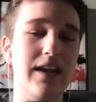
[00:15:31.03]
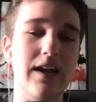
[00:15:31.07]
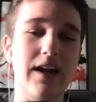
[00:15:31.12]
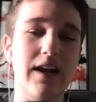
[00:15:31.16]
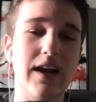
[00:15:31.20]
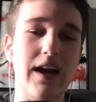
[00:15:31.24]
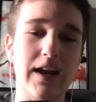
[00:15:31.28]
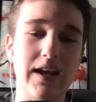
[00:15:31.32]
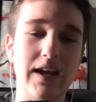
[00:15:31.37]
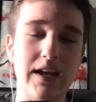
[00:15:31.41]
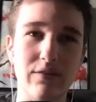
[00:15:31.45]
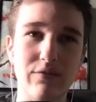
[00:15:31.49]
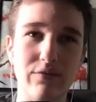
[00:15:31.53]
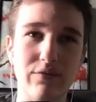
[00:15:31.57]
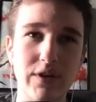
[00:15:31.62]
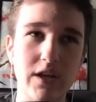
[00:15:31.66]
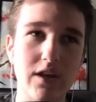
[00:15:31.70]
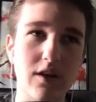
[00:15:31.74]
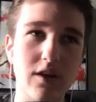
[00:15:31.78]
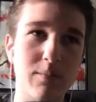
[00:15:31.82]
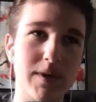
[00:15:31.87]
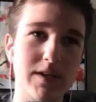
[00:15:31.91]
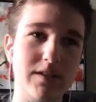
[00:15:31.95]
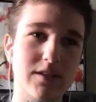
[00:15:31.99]
I get a
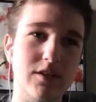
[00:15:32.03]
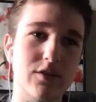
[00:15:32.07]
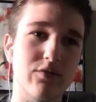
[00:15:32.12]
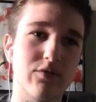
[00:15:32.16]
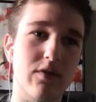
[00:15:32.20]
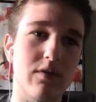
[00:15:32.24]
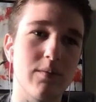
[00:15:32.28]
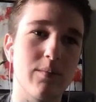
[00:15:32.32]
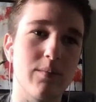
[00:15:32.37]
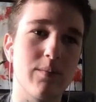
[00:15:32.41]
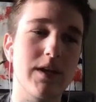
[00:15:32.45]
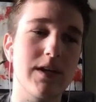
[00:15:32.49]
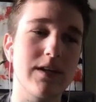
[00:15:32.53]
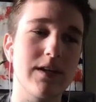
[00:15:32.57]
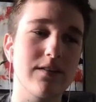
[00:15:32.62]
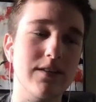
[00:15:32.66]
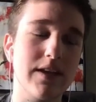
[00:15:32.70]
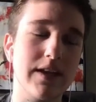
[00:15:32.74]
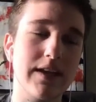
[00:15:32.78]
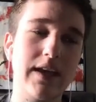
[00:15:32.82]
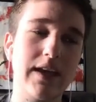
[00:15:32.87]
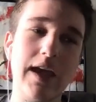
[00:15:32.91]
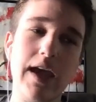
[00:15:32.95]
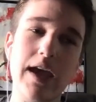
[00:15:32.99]
video message from him. And he's
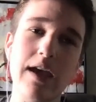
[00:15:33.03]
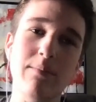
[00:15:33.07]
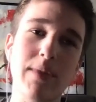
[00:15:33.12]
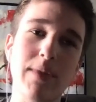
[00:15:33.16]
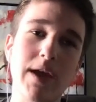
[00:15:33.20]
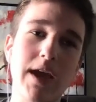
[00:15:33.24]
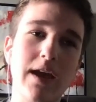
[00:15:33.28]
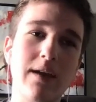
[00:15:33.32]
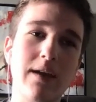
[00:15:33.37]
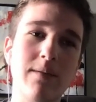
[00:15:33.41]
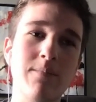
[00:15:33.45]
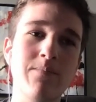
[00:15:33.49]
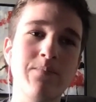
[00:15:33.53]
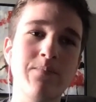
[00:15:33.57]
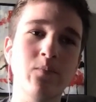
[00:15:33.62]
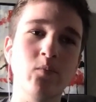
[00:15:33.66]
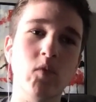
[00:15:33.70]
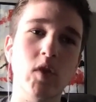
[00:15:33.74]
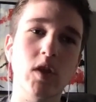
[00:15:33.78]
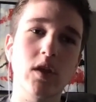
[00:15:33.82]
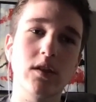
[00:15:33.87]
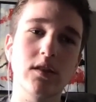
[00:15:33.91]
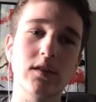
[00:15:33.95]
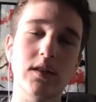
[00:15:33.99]
like, hey, man,
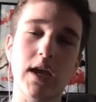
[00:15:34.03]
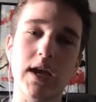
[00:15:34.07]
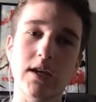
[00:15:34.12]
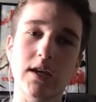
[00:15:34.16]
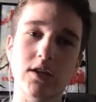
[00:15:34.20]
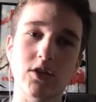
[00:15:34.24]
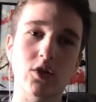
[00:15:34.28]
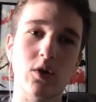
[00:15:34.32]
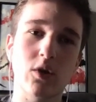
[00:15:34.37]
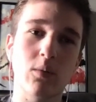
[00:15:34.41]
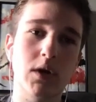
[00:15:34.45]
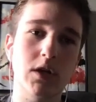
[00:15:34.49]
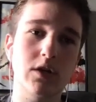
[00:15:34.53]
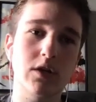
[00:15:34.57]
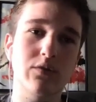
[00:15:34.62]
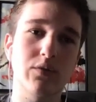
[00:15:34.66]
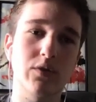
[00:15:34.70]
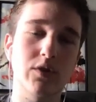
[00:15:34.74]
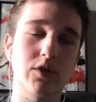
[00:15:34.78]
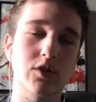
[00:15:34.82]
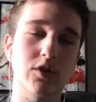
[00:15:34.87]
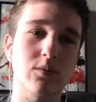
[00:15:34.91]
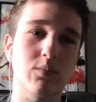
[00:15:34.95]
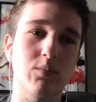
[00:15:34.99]
thanks so much for
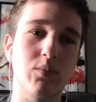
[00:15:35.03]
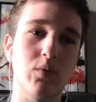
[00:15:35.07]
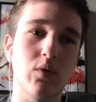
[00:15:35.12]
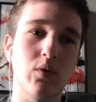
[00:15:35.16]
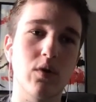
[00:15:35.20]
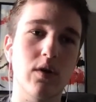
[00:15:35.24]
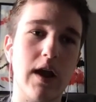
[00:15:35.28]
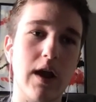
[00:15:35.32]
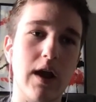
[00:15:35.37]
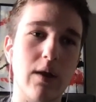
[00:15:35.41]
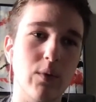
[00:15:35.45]
the support.